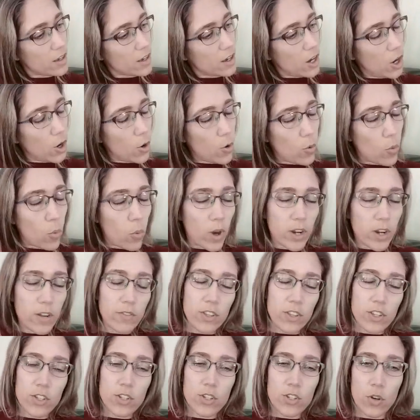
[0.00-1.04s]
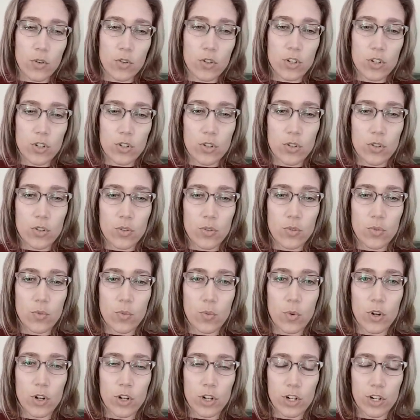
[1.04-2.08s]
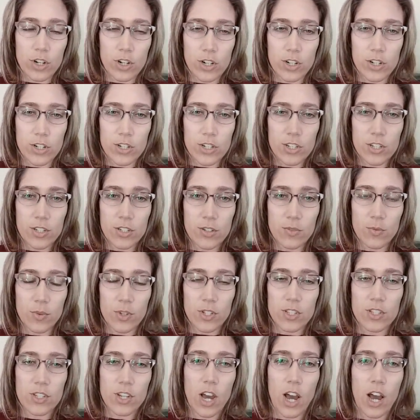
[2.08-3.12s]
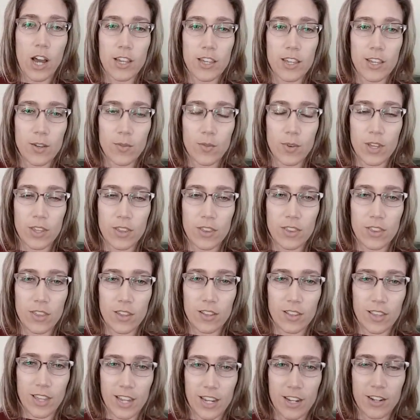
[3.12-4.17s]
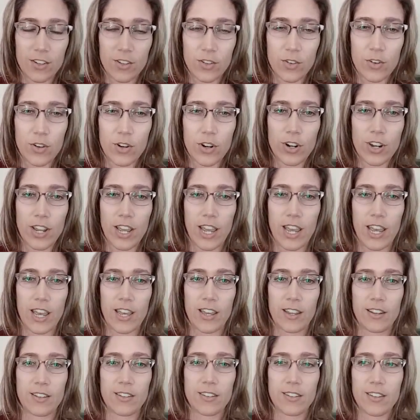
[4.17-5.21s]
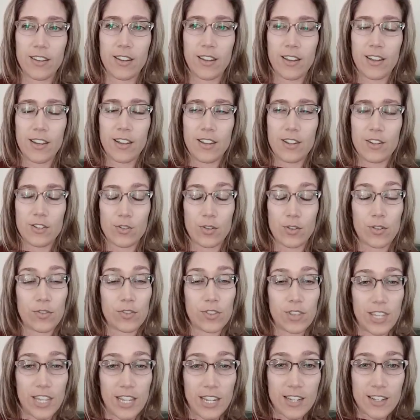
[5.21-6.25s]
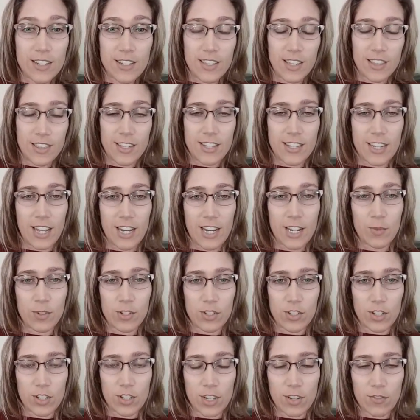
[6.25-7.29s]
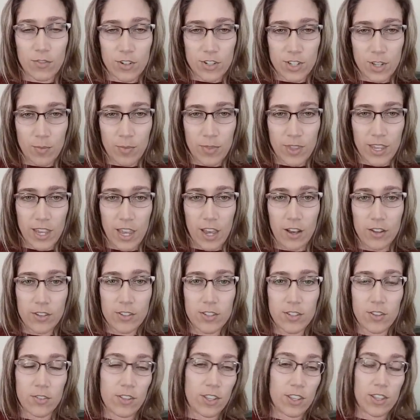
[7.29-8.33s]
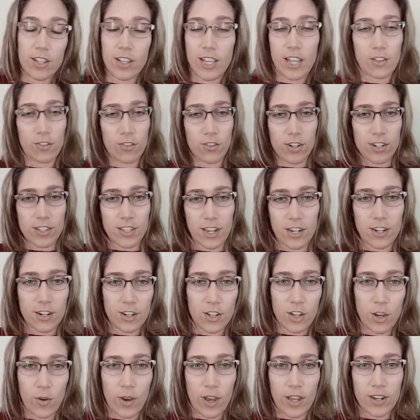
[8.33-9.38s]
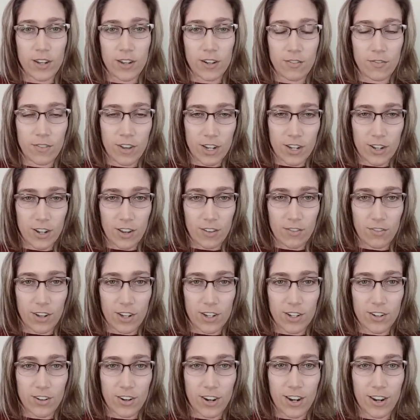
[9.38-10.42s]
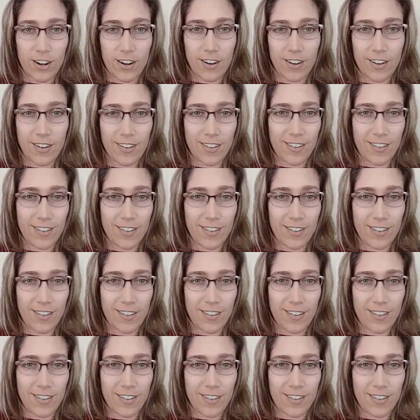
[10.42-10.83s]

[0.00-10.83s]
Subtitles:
one of the social workers was talking with the landlord and sort of leaked that the tenant was looking for something else. So then the landlord decided to go ahead and evict her.